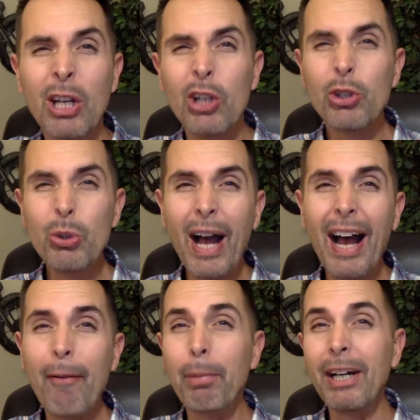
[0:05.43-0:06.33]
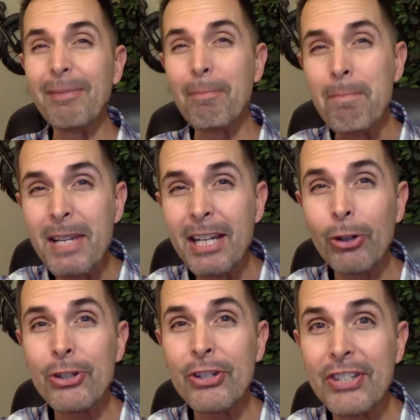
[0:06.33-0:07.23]
You have but mere
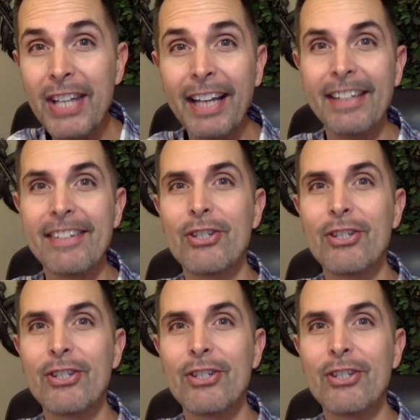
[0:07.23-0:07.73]
seconds